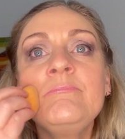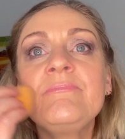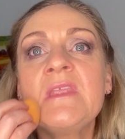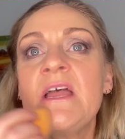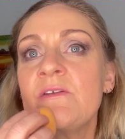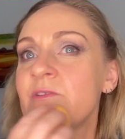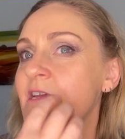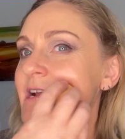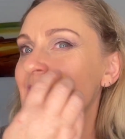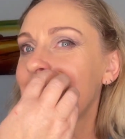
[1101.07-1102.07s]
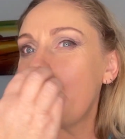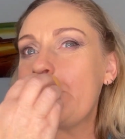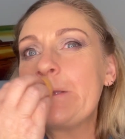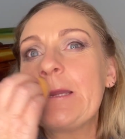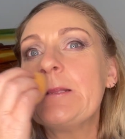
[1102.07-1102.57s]
Now, did I say
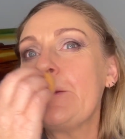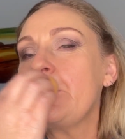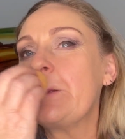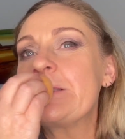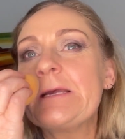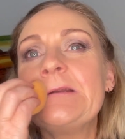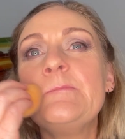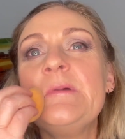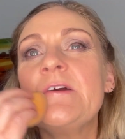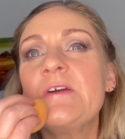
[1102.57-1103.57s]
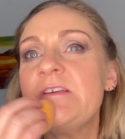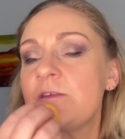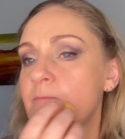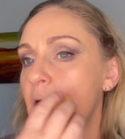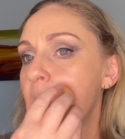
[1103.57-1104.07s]
that that lip gloss had a berry
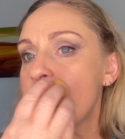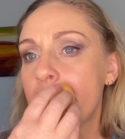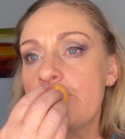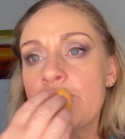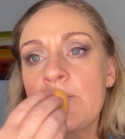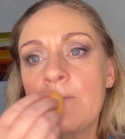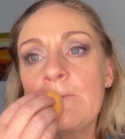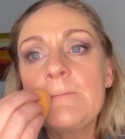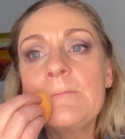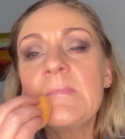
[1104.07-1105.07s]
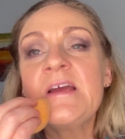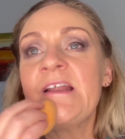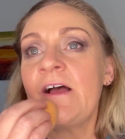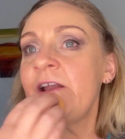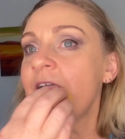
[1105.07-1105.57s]
smell?
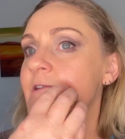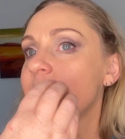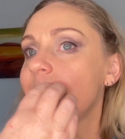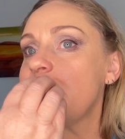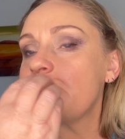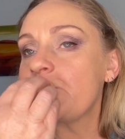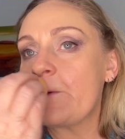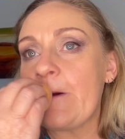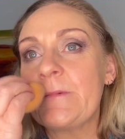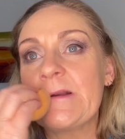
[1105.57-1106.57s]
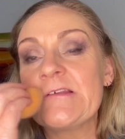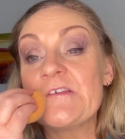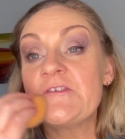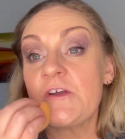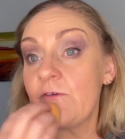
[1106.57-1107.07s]
I'd actually describe it as a
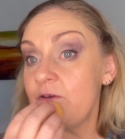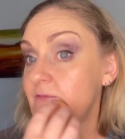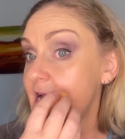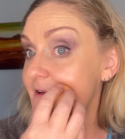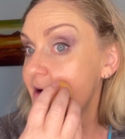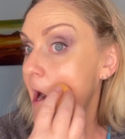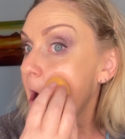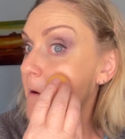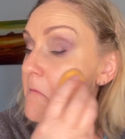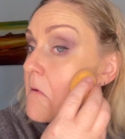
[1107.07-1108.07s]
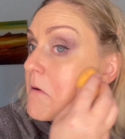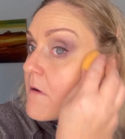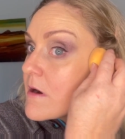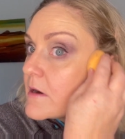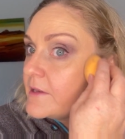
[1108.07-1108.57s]
cherry flavour
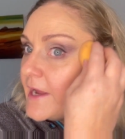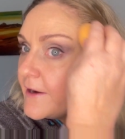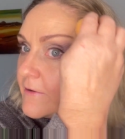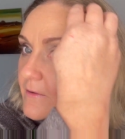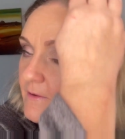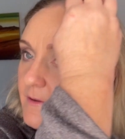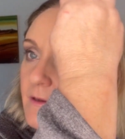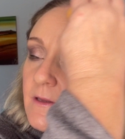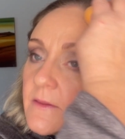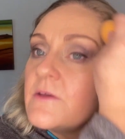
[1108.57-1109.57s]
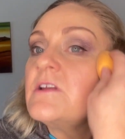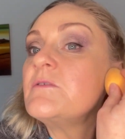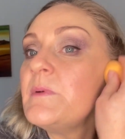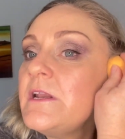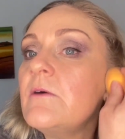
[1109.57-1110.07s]
now that it's
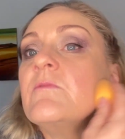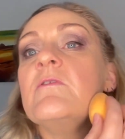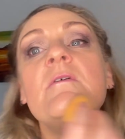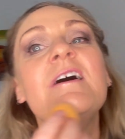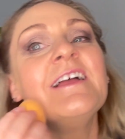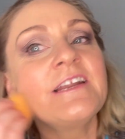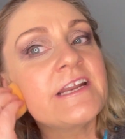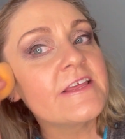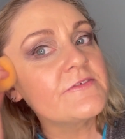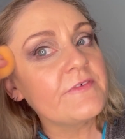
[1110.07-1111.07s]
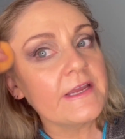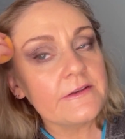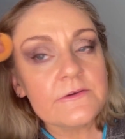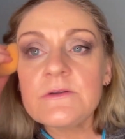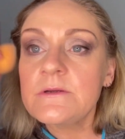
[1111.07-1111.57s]
been on for a while, and it has
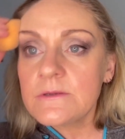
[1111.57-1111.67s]
faded.